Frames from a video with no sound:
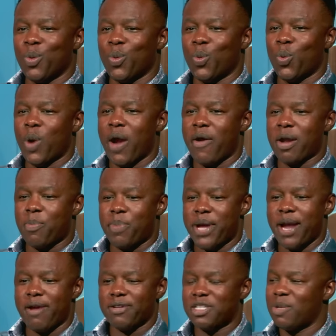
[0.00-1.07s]
Where it
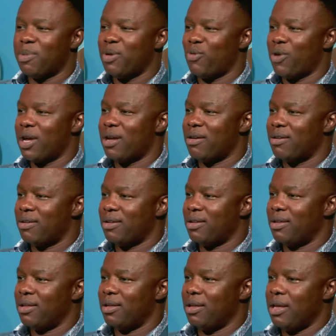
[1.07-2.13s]
appears to be real,
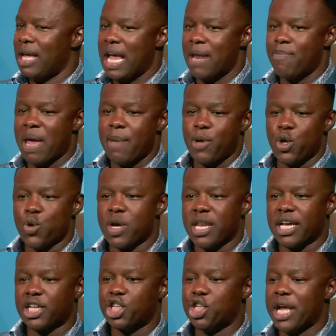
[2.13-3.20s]
and maybe you can
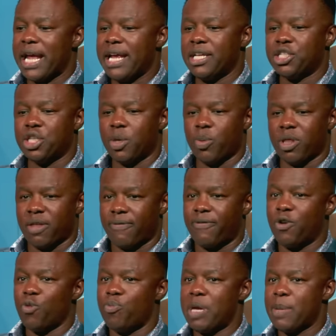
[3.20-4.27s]
exchange it with a
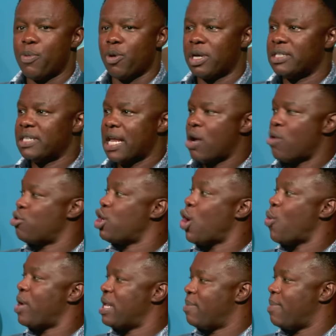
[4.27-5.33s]
few people because they don't
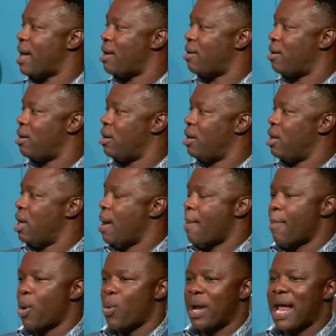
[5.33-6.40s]
know any better.
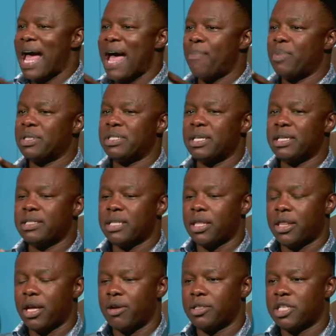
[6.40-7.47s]
But what happens is
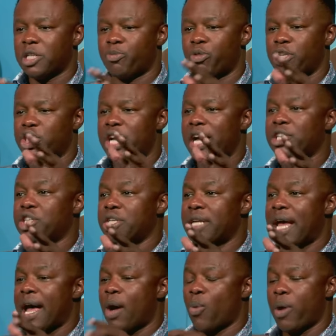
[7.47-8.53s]
that there's this projection
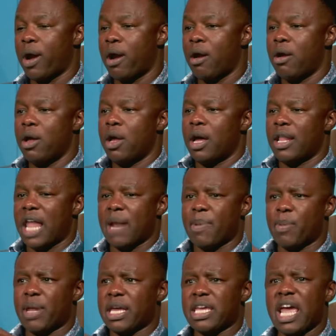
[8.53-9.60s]
now where a lot of
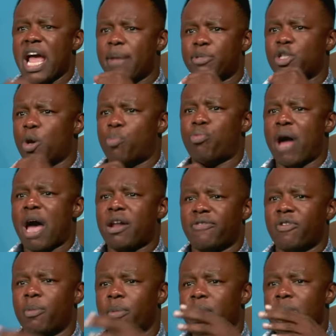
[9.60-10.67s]
people are like, yeah, I'm so proud of
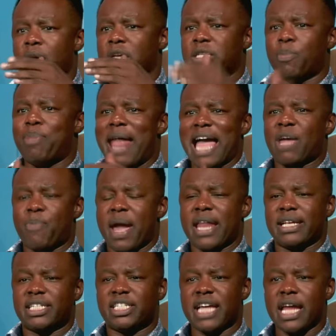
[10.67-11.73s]
him because a black man
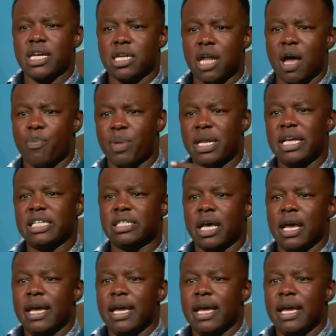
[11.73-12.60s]
is standing up and he's